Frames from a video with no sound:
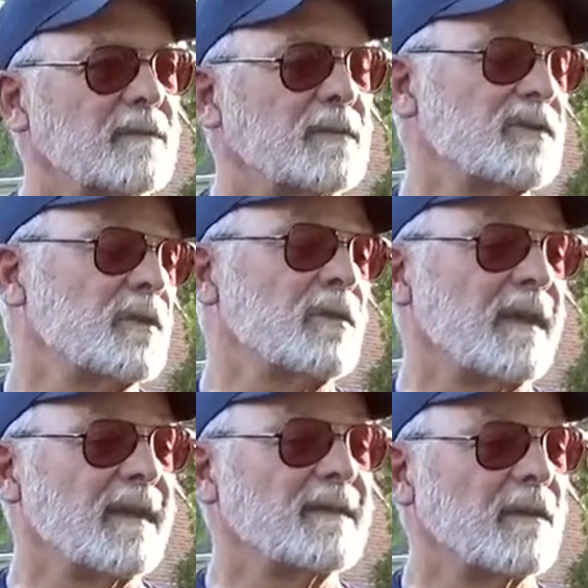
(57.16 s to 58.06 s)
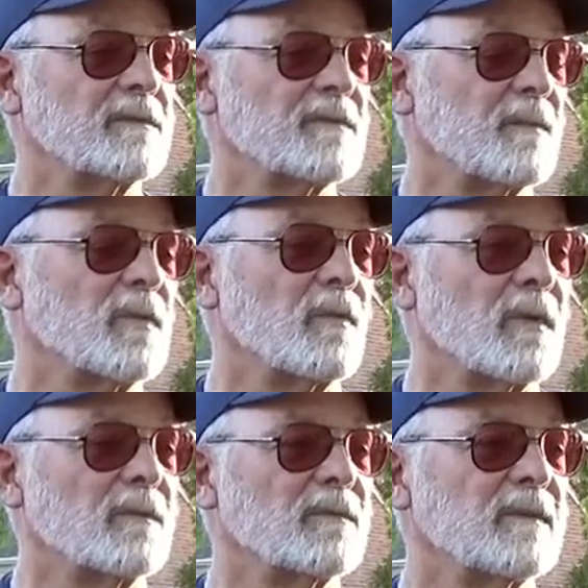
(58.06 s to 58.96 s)
we generally hand out somewhere
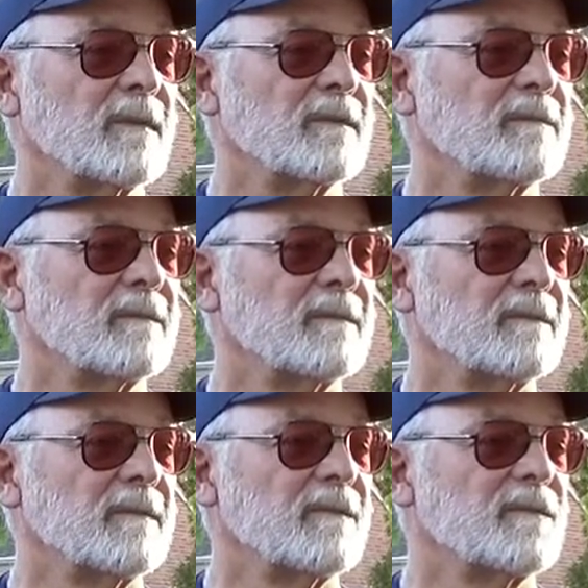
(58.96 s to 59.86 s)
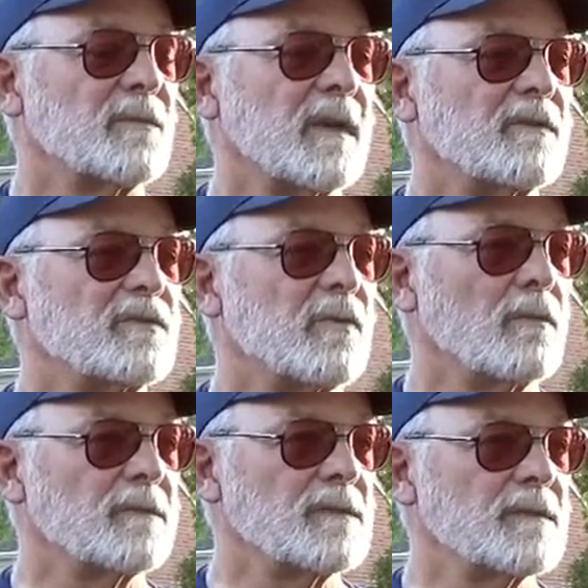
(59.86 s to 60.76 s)
around 300
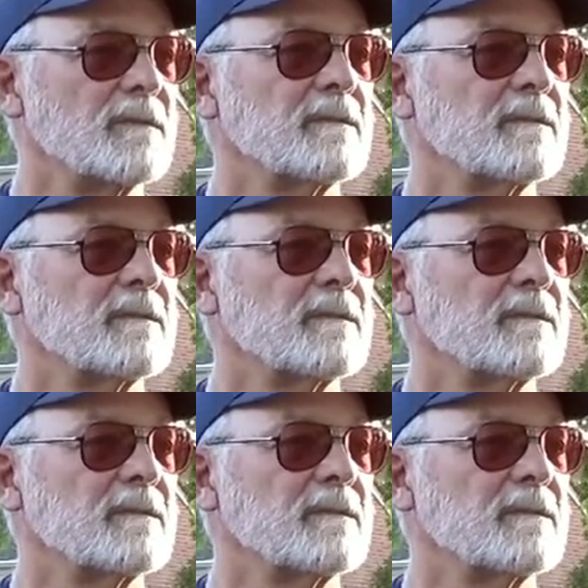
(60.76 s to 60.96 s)
trophies